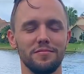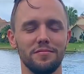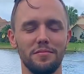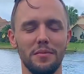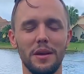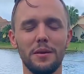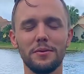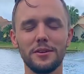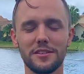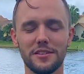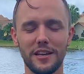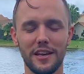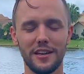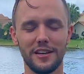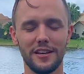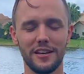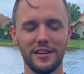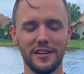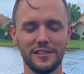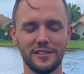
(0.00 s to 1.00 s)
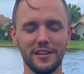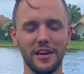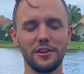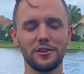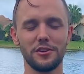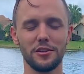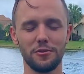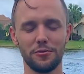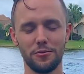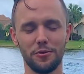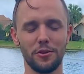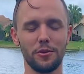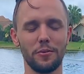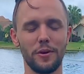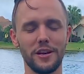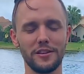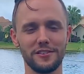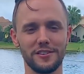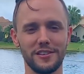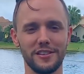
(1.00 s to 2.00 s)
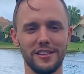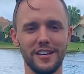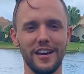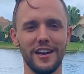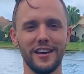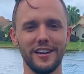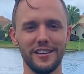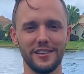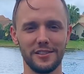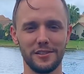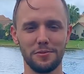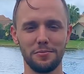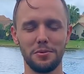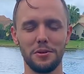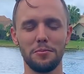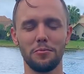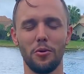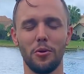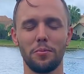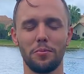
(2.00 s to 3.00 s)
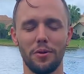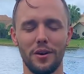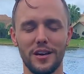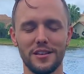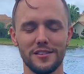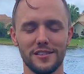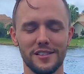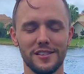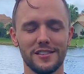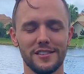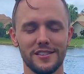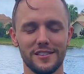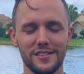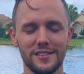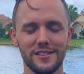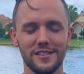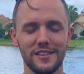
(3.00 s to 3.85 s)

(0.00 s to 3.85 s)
maybe setting an intention for the rest of the day to be more present,